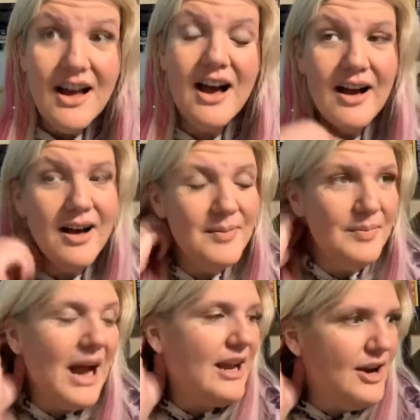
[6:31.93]

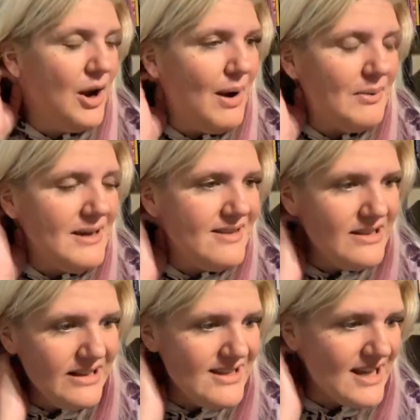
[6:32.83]
I
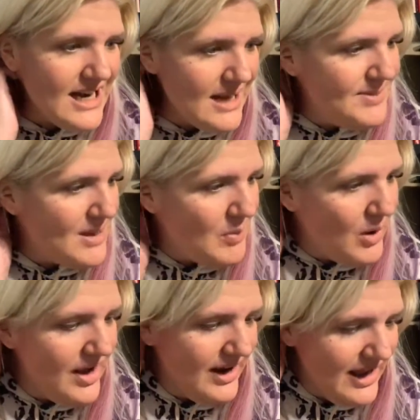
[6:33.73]
recently signed up
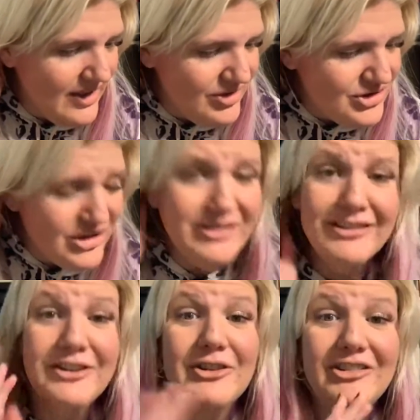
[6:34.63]
someone, and she
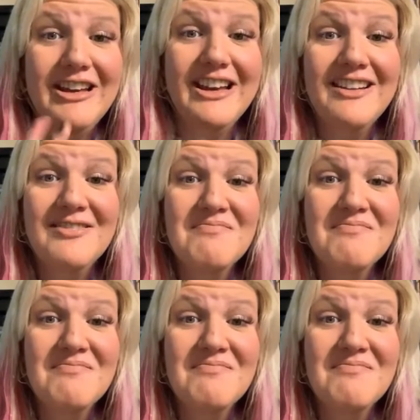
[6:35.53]
literally